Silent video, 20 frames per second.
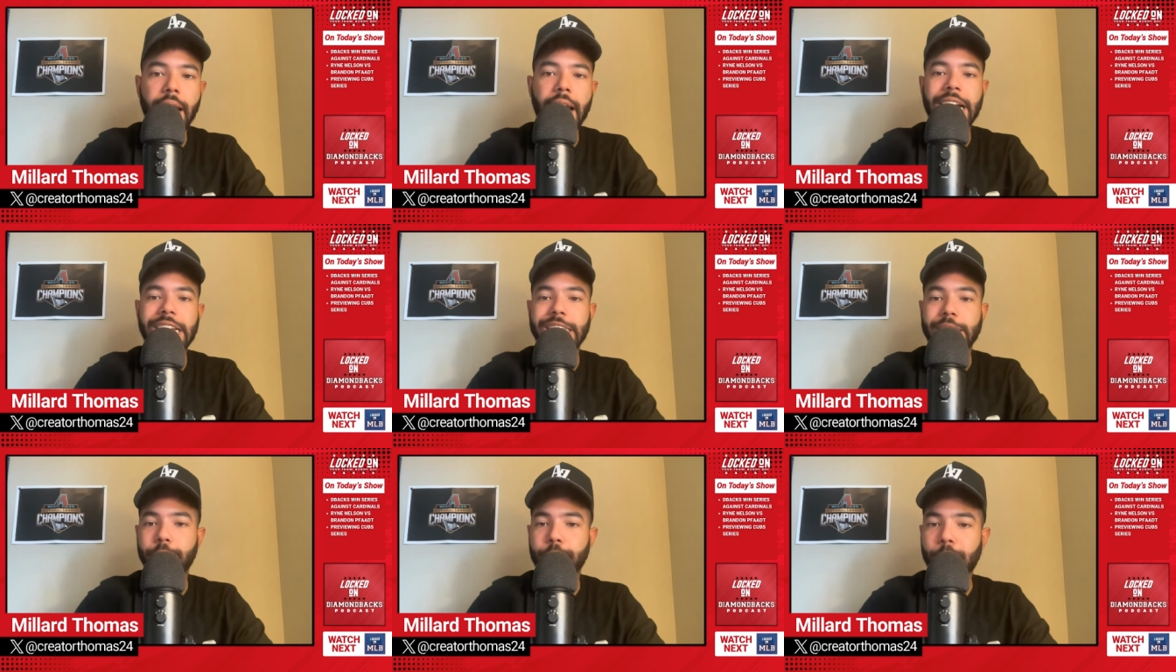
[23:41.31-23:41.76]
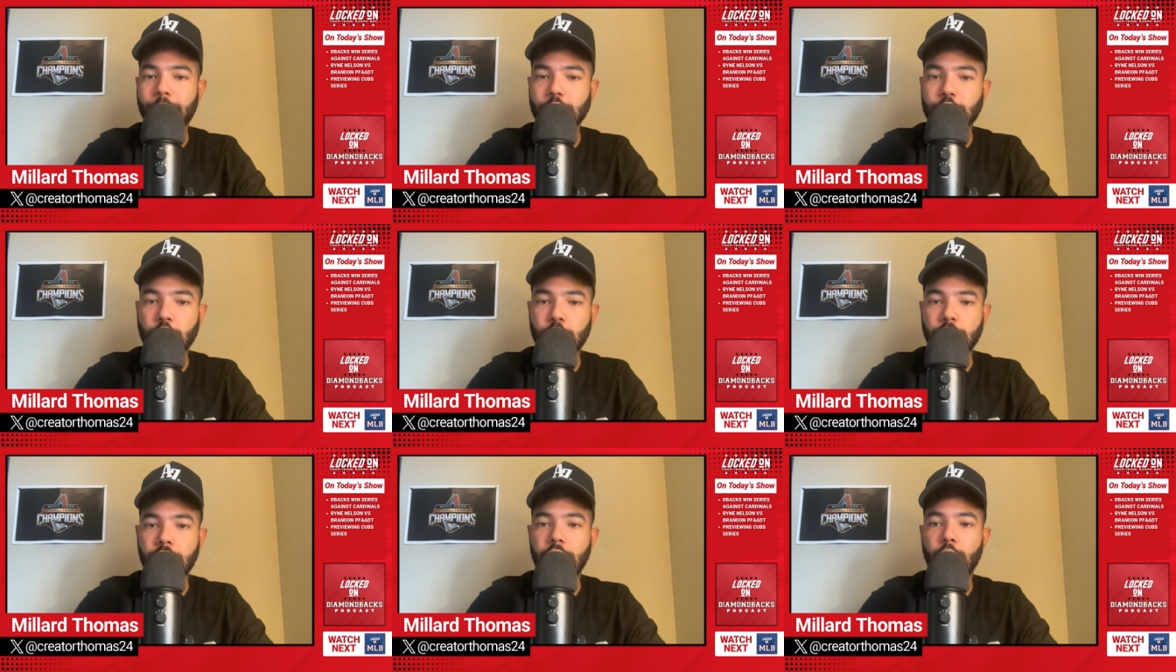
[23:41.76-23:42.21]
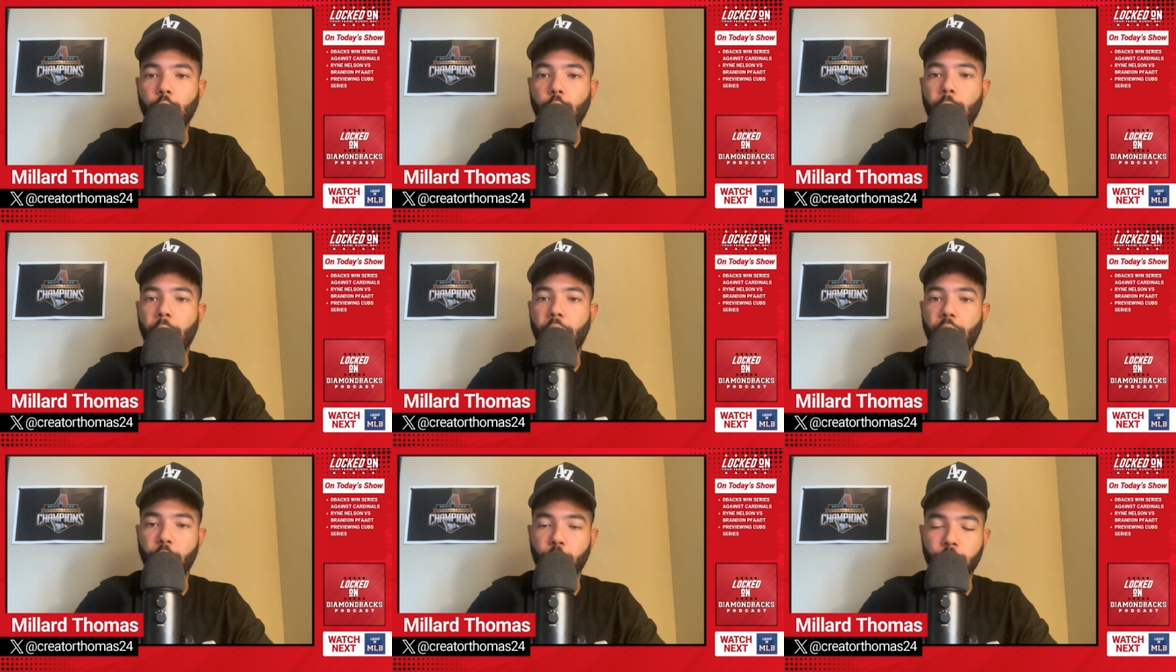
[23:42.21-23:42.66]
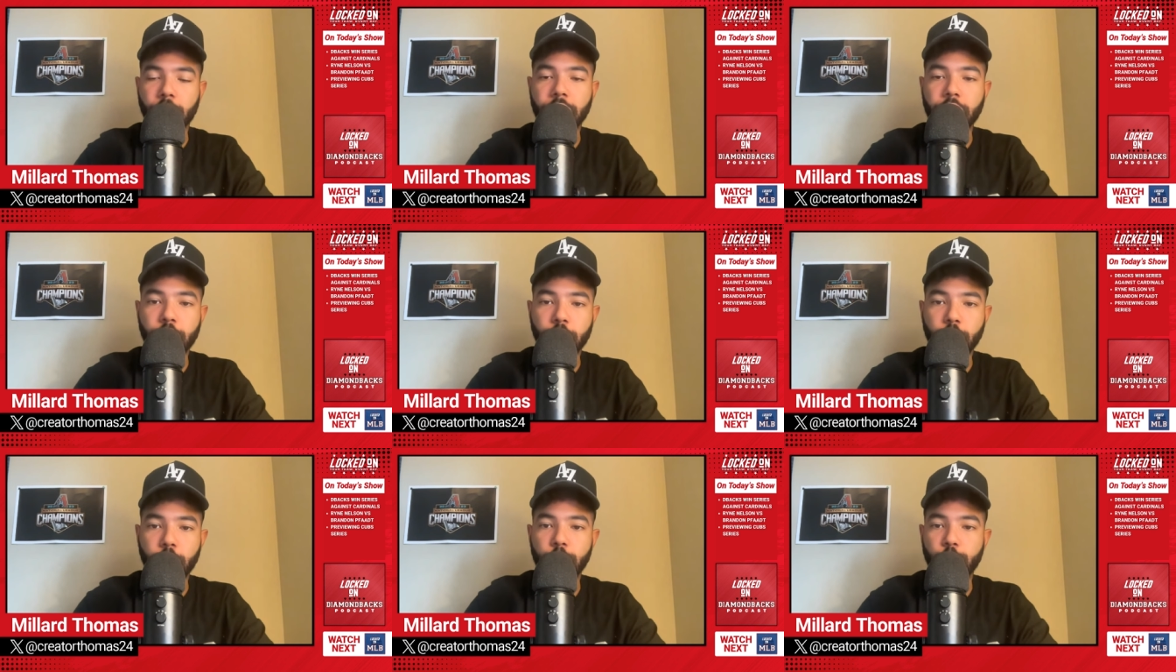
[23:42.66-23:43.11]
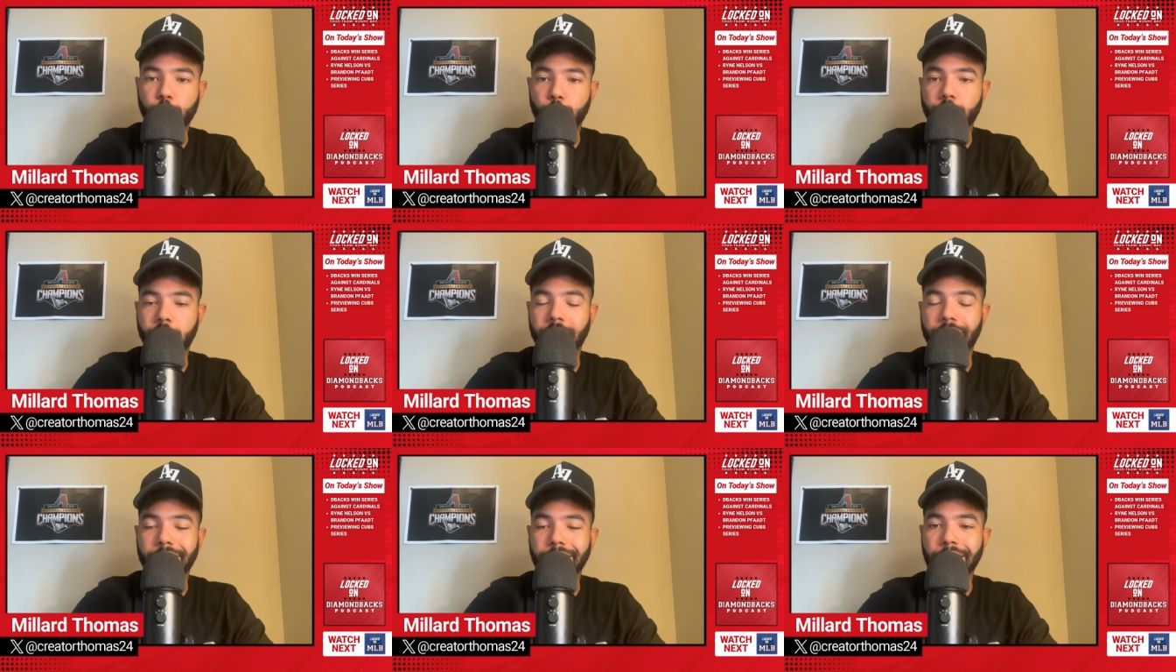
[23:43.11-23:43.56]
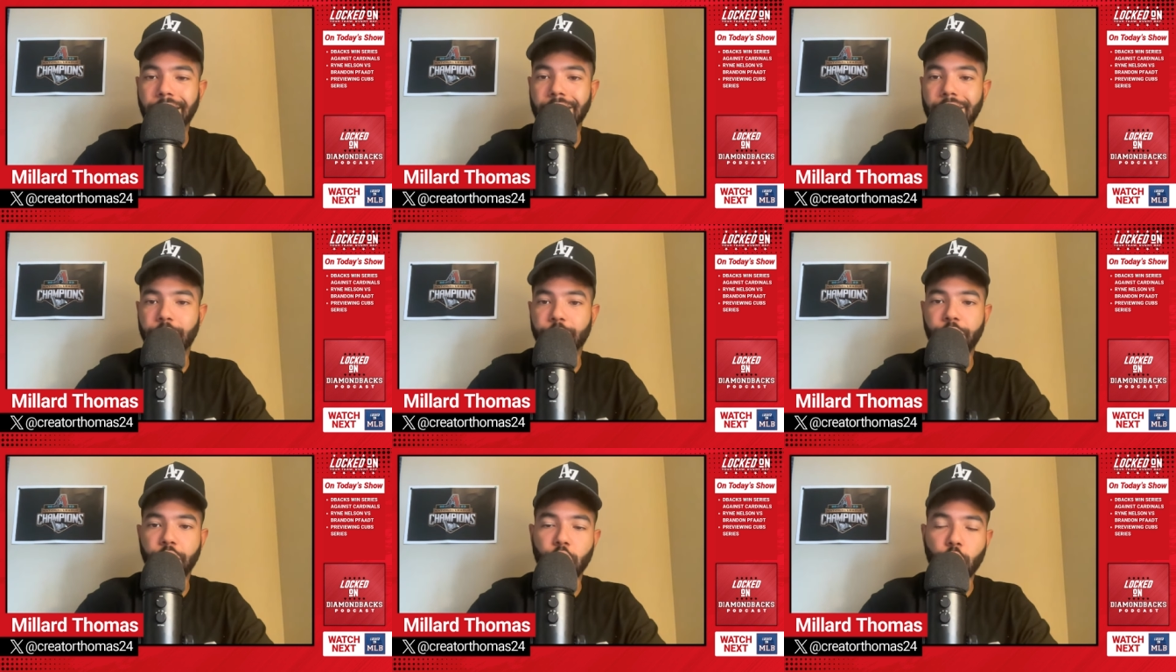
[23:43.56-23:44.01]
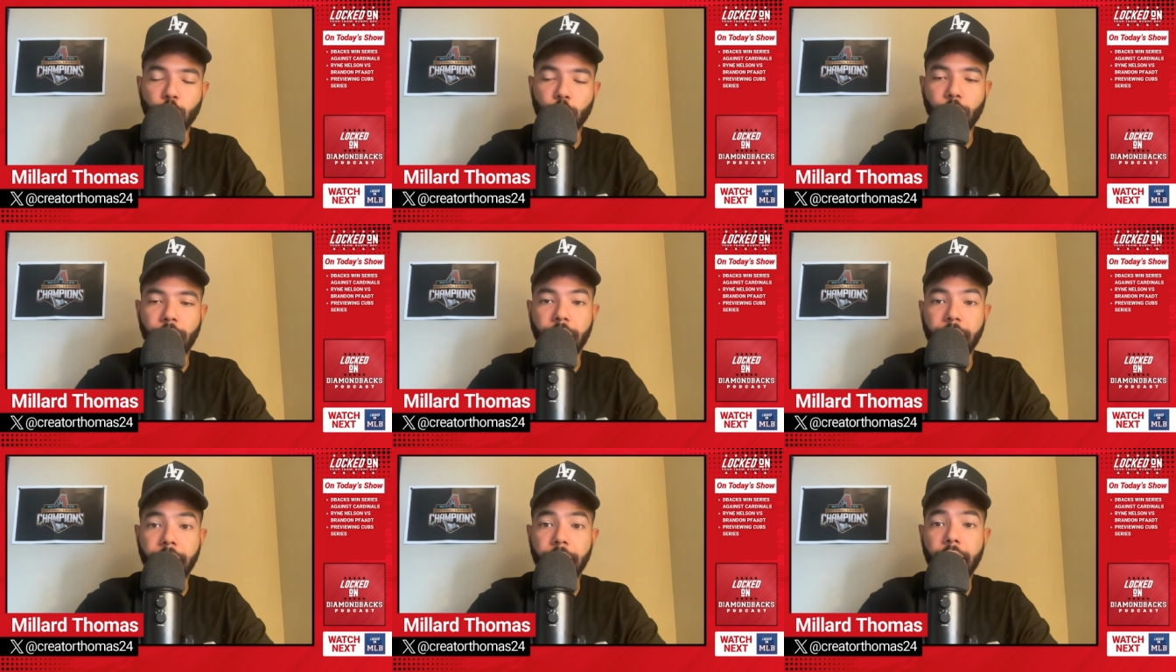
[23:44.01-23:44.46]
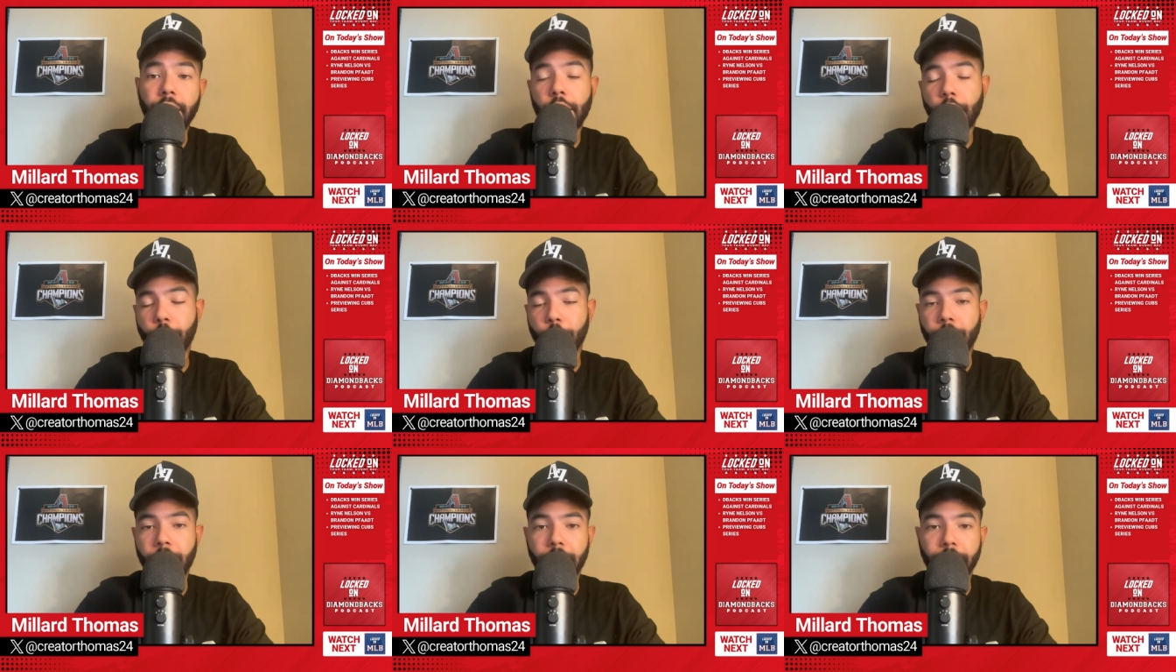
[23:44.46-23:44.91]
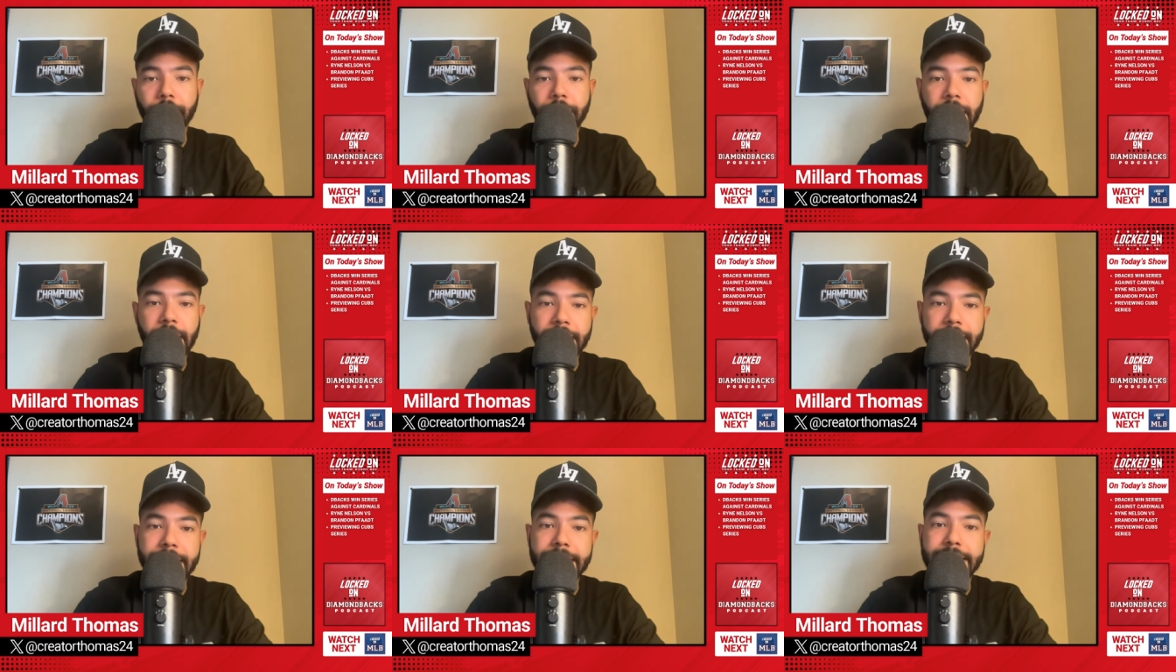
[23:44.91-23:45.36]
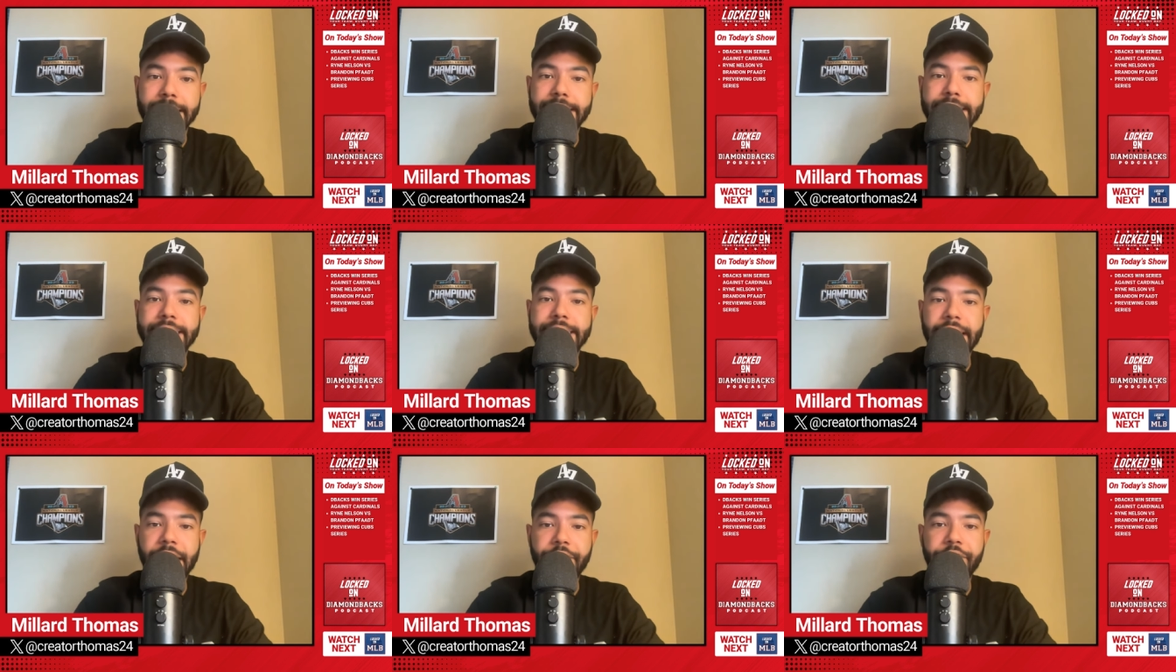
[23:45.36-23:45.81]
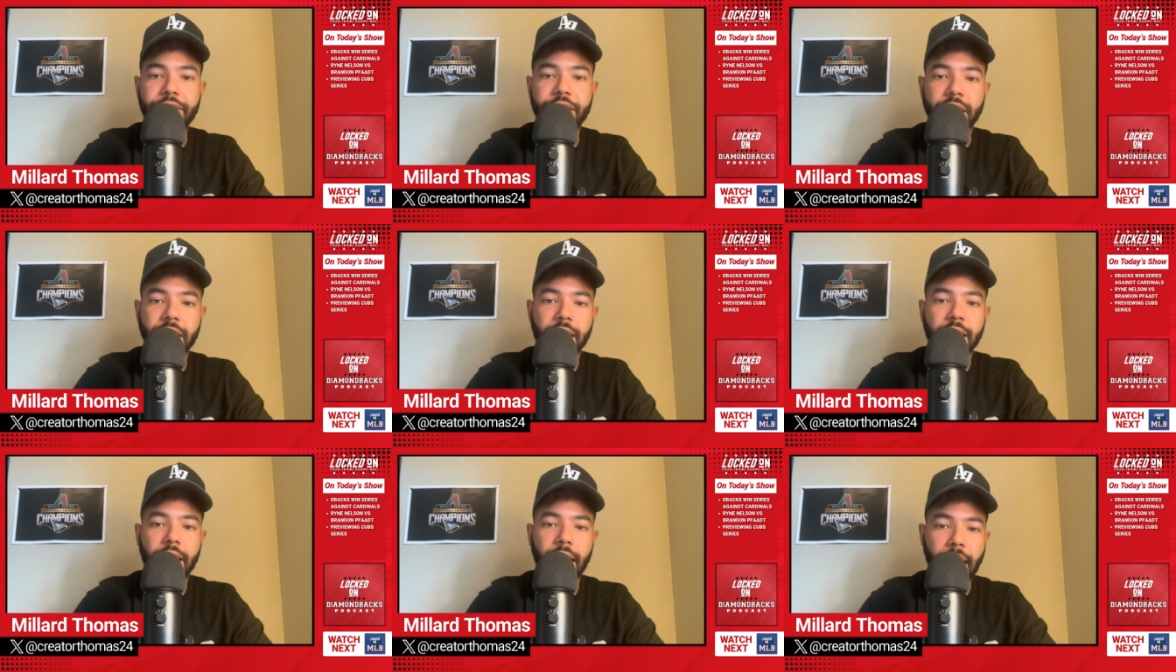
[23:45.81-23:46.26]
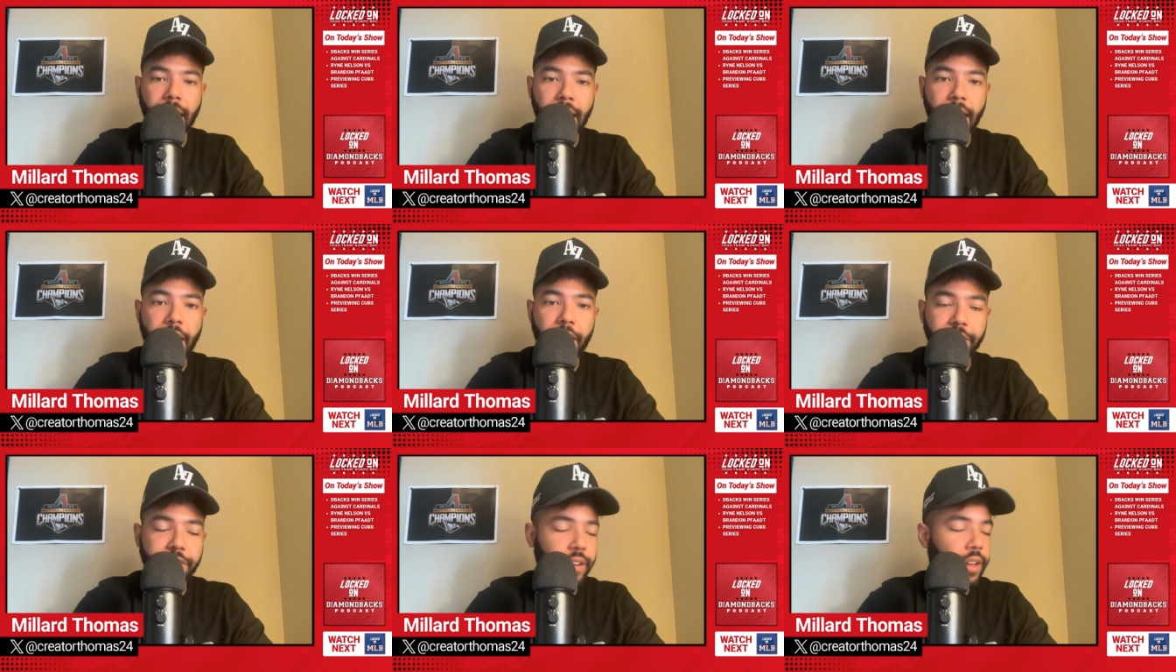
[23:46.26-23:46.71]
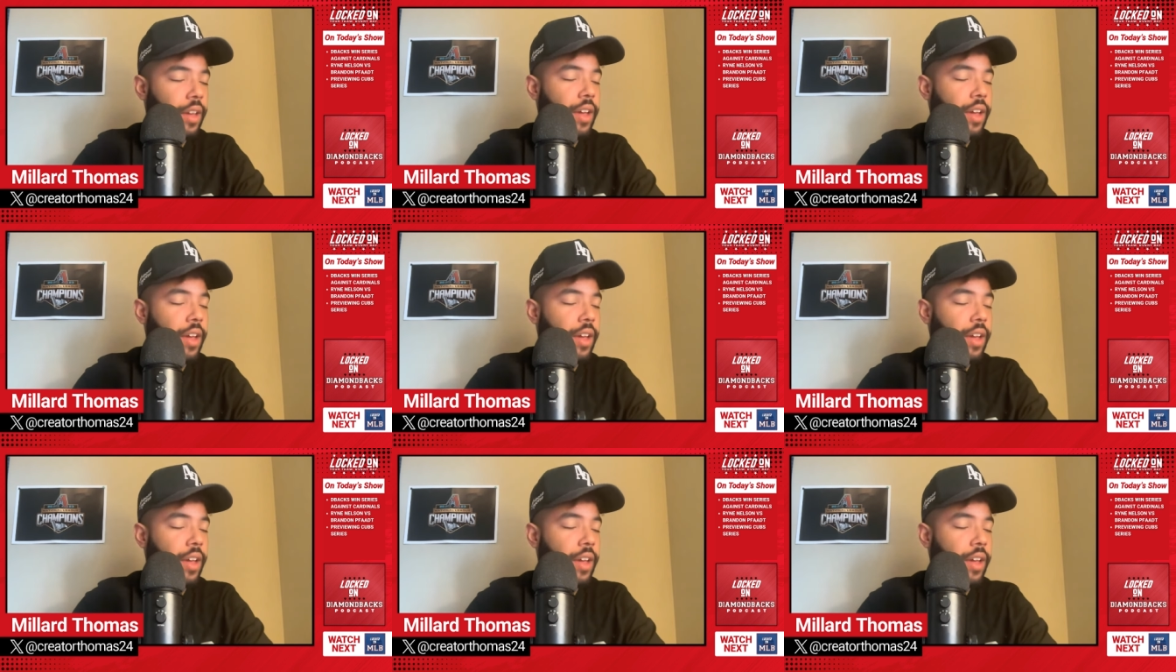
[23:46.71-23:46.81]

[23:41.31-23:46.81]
especially with 3 dudes with a collective ERA around like 7.5.